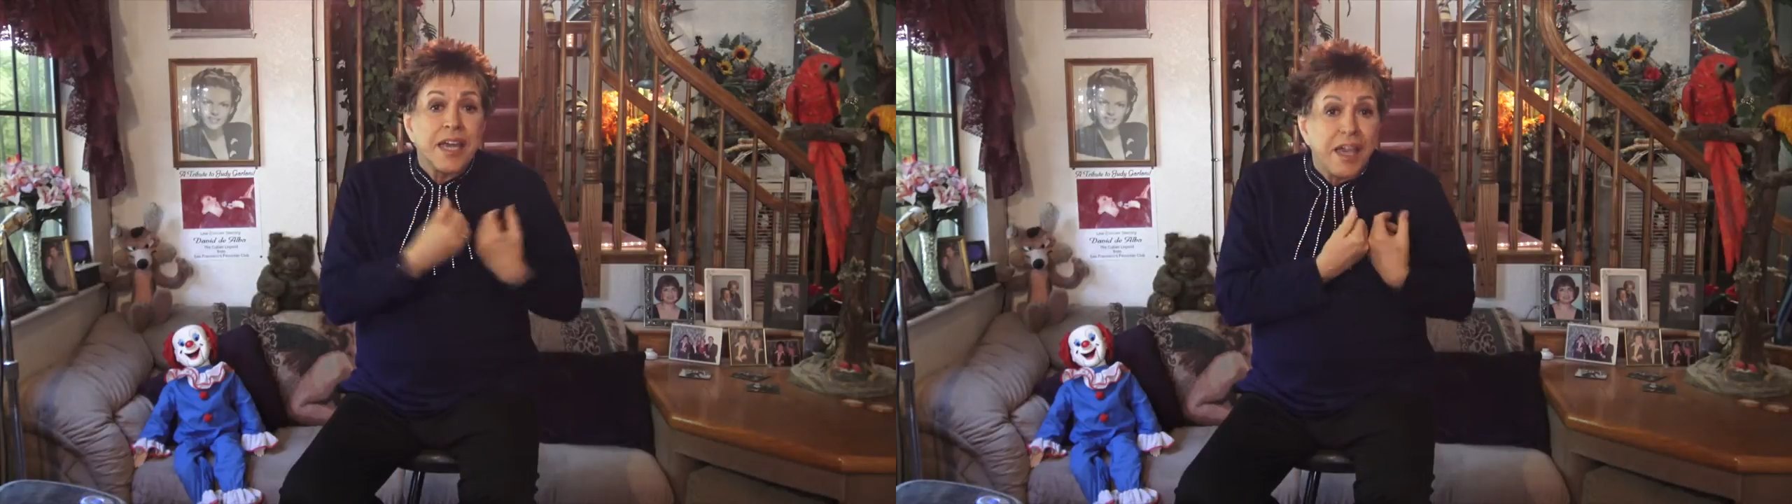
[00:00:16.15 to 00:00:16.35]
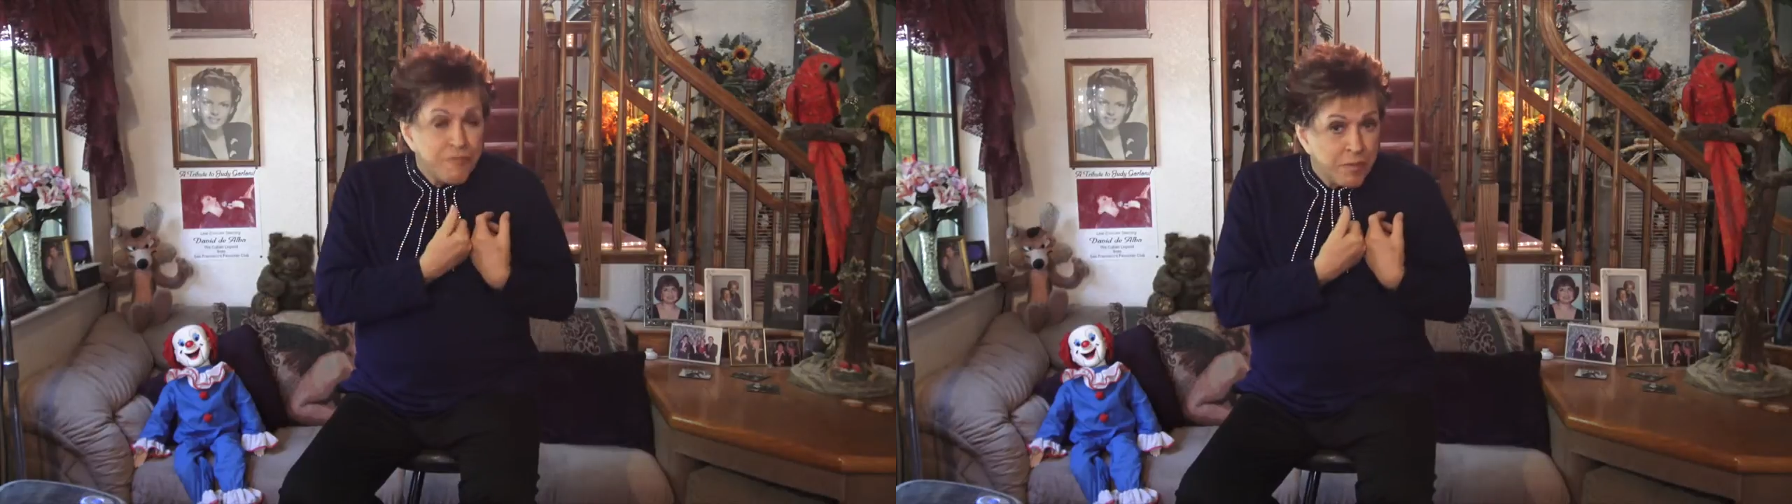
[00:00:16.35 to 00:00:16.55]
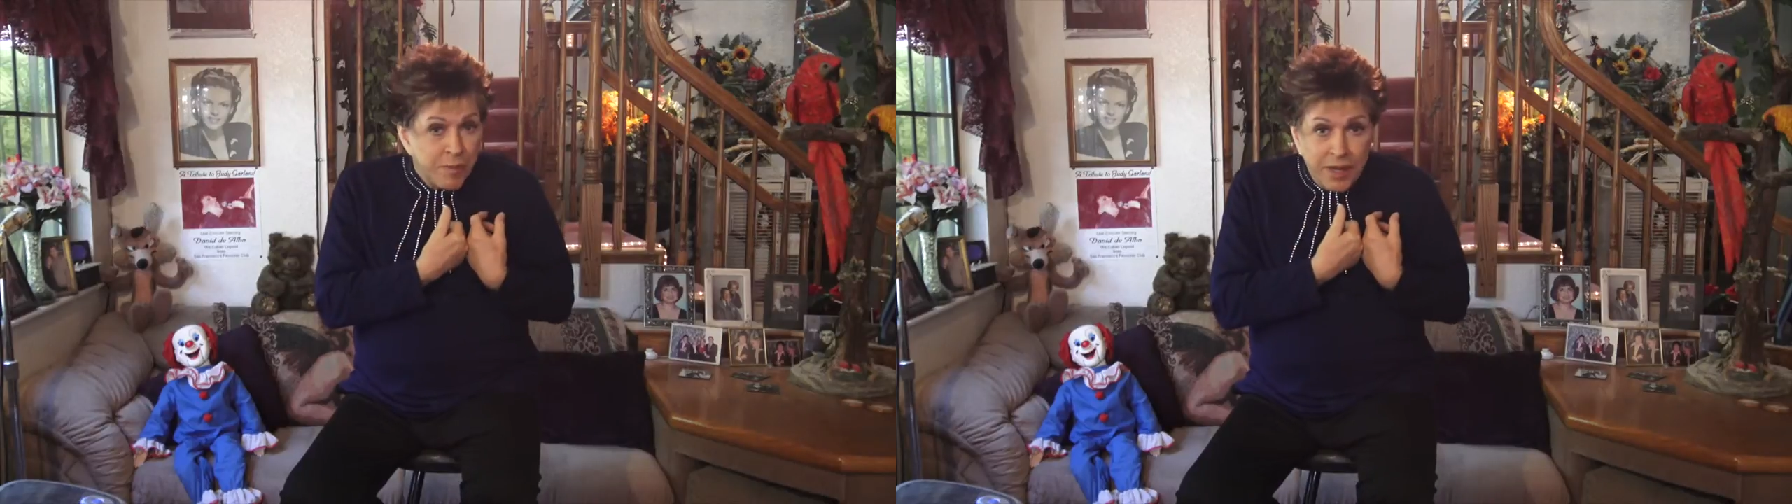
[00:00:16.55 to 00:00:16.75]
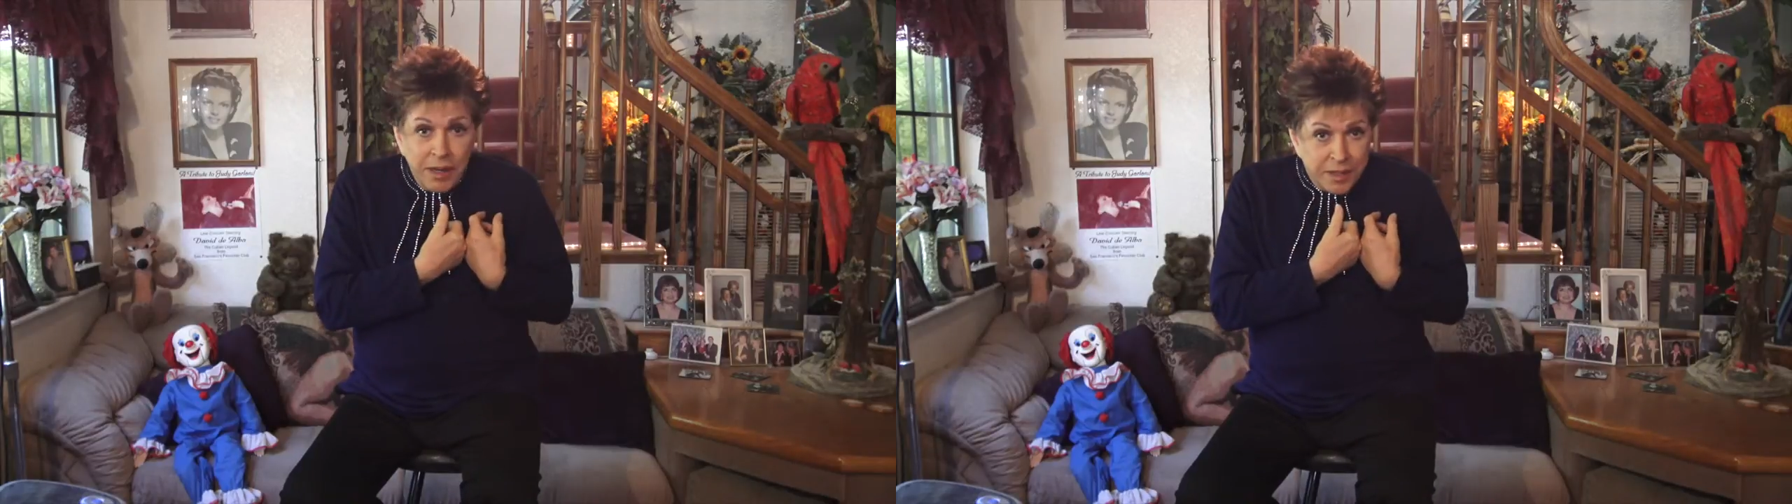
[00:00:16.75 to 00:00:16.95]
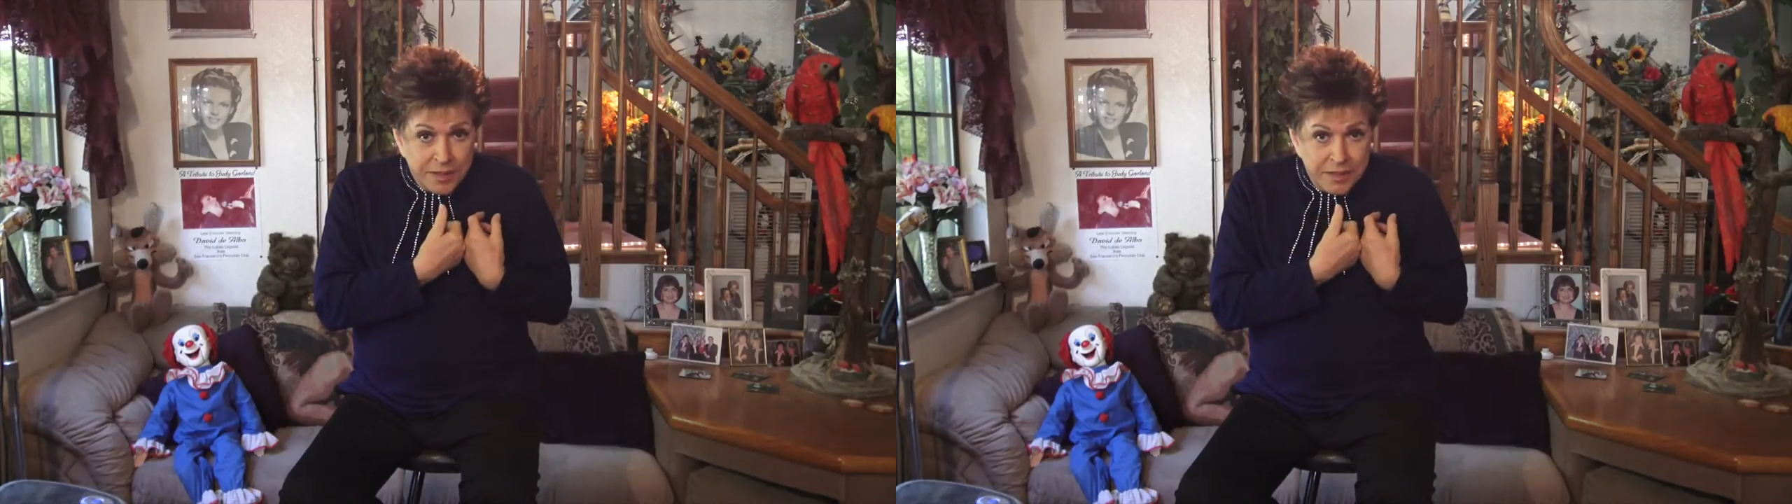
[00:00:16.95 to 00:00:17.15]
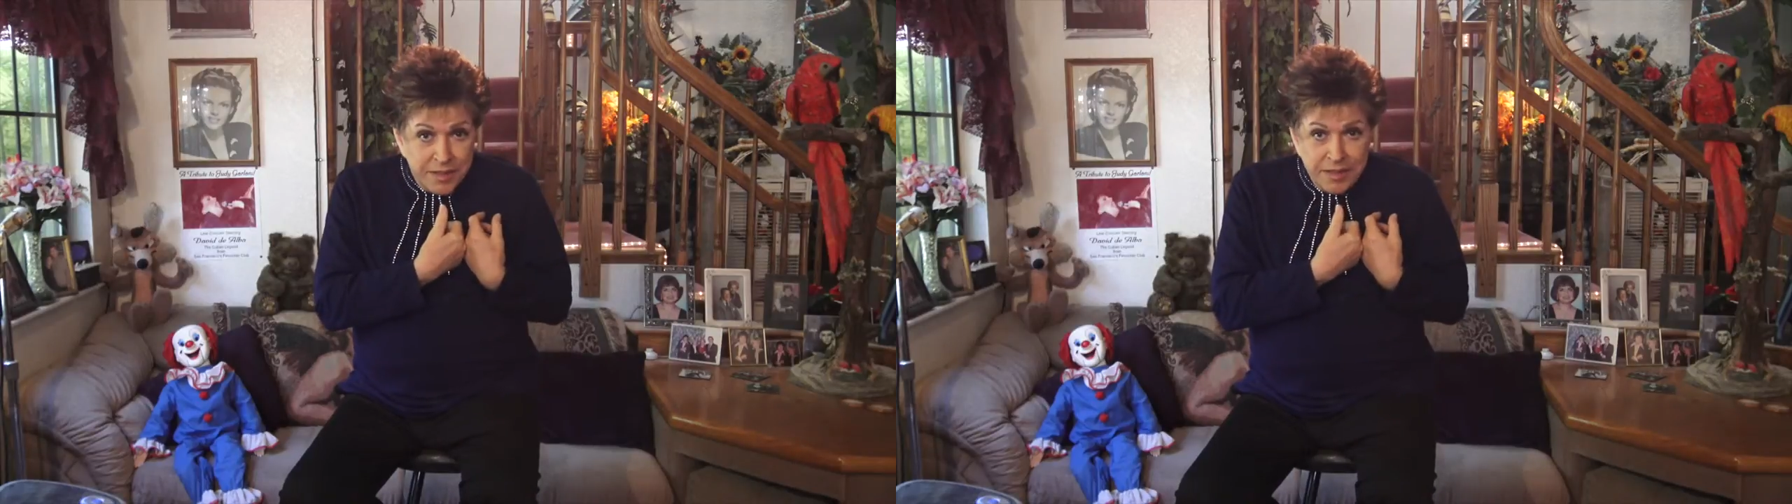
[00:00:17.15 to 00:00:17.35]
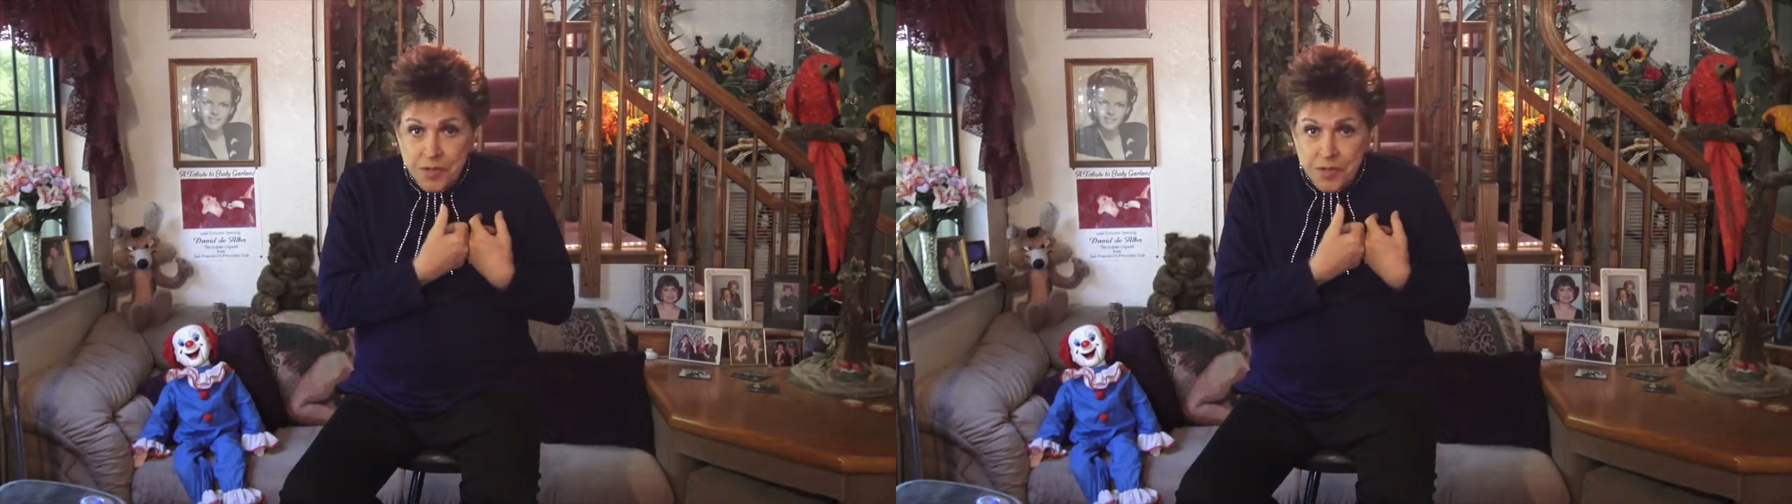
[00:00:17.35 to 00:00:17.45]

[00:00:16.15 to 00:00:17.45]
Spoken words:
came from my heart.